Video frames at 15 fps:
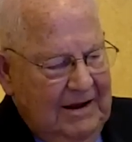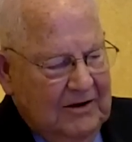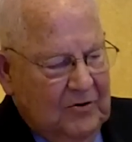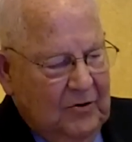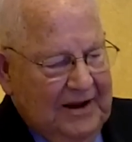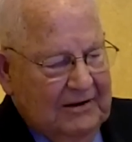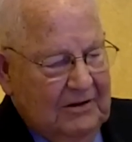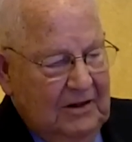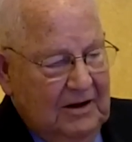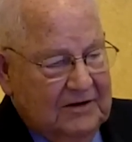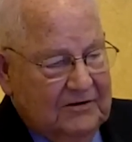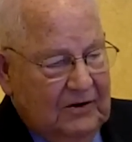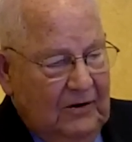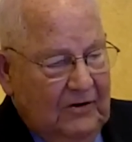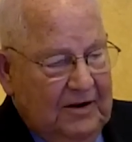A quick
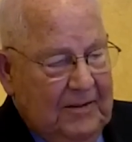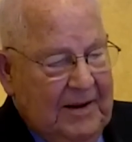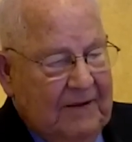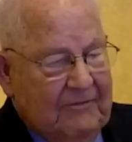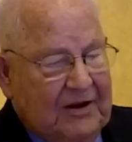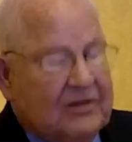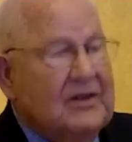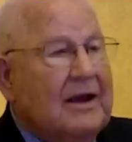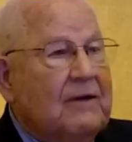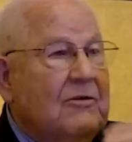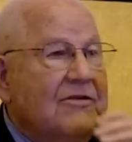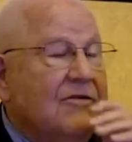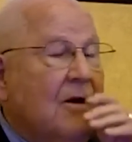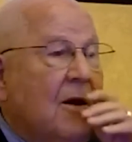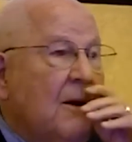look told him everything
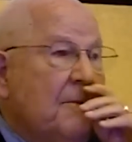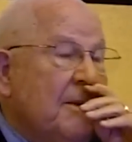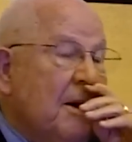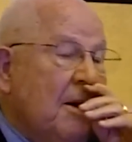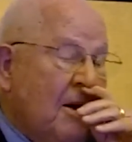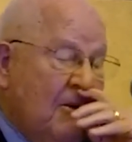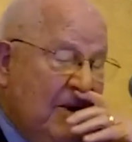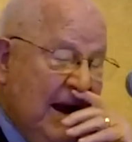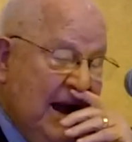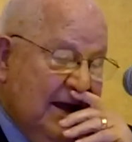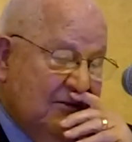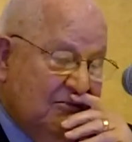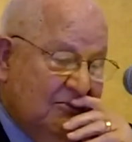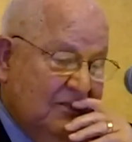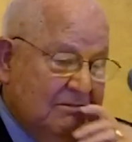was going to be all
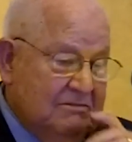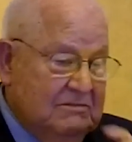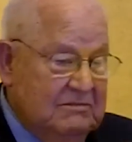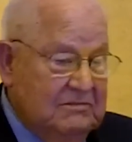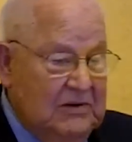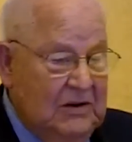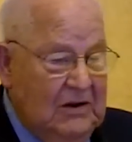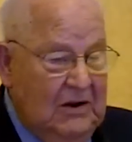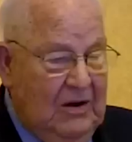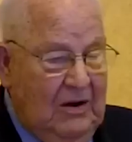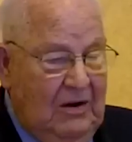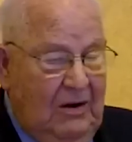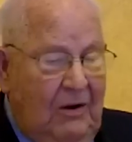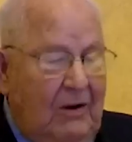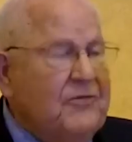right.
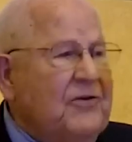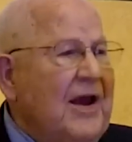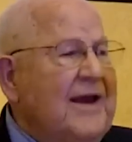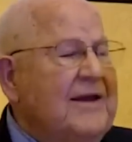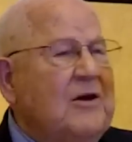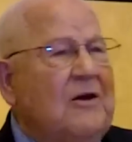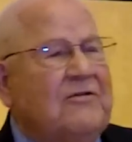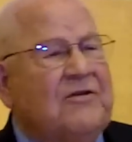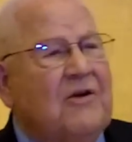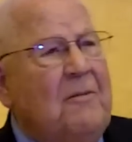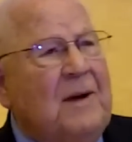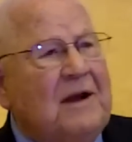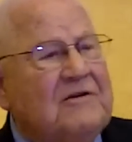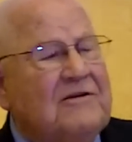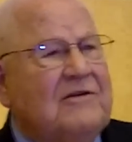Oh, thank you so
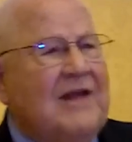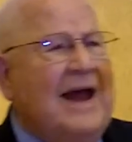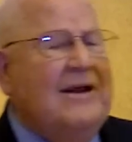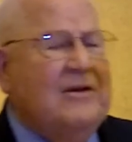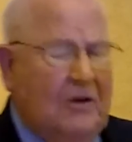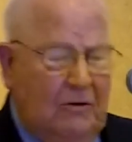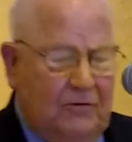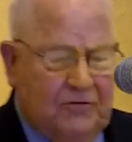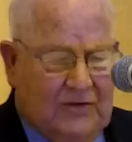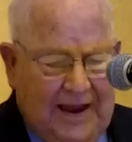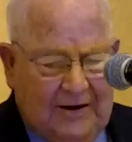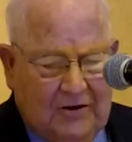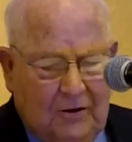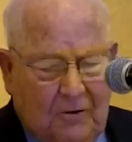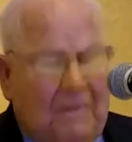much. Thank you,
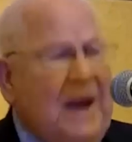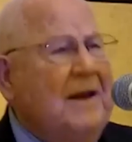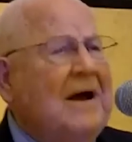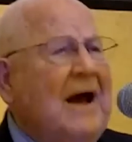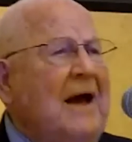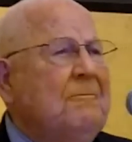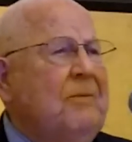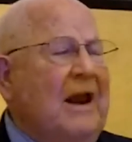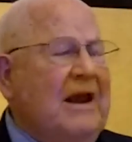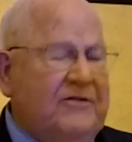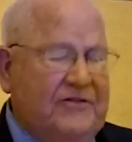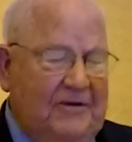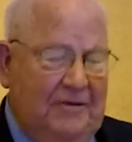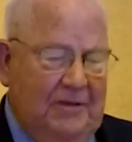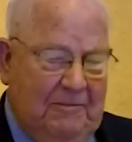thank you. May God
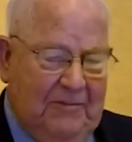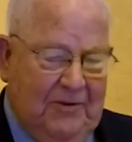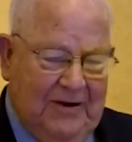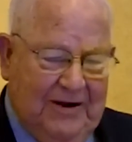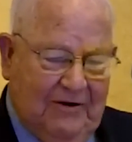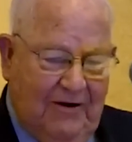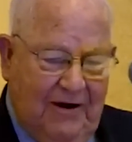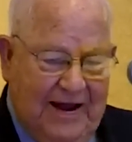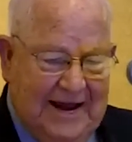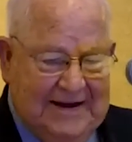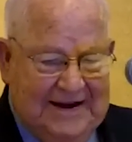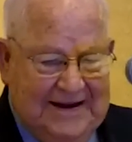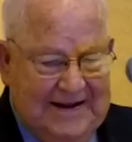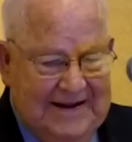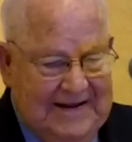bless you, the boy
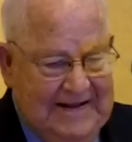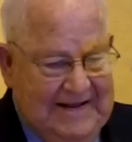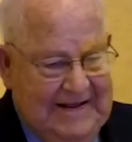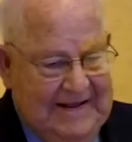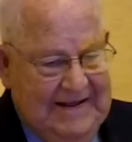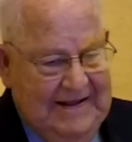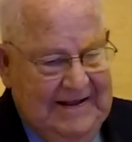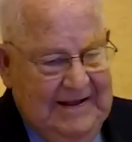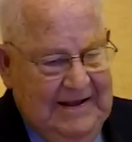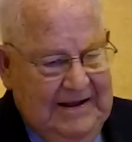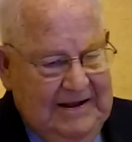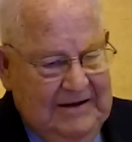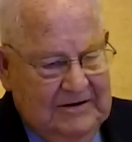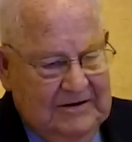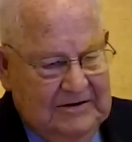cried.
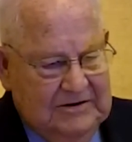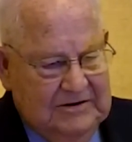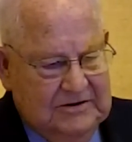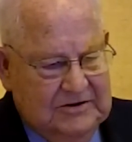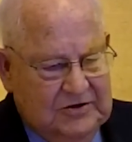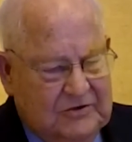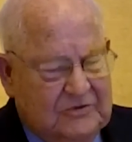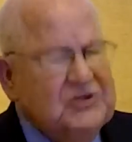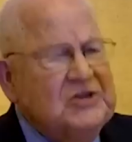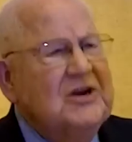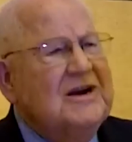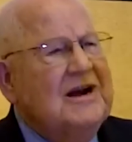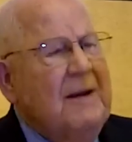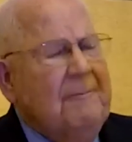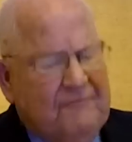Too
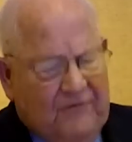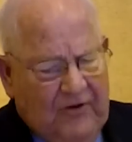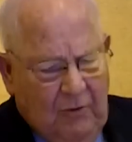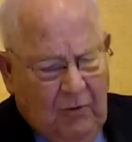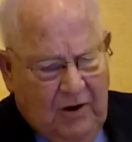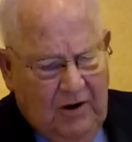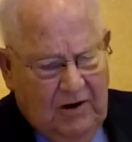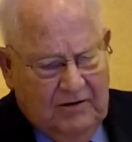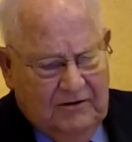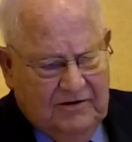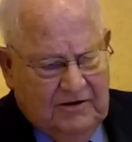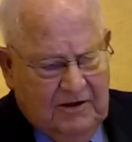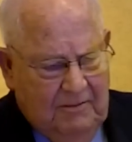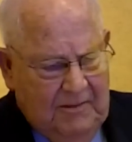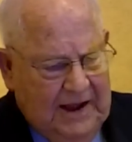shook up for
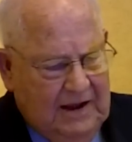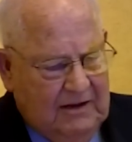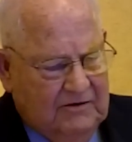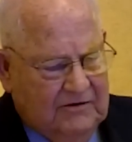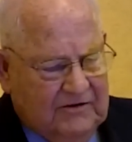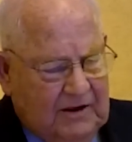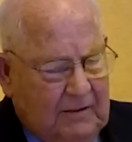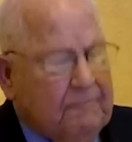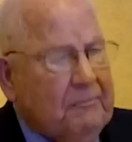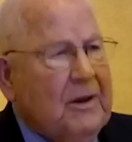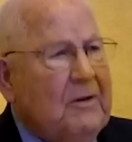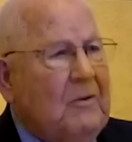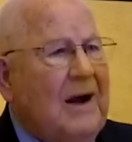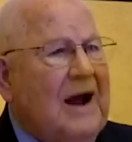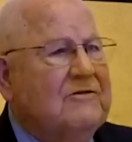words, the man
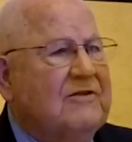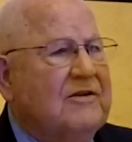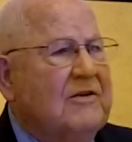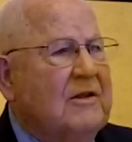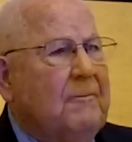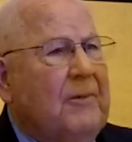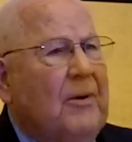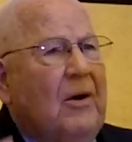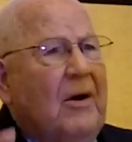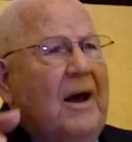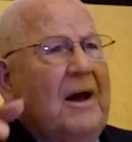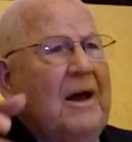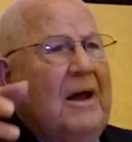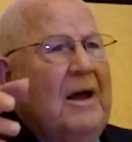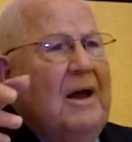simply watched the boy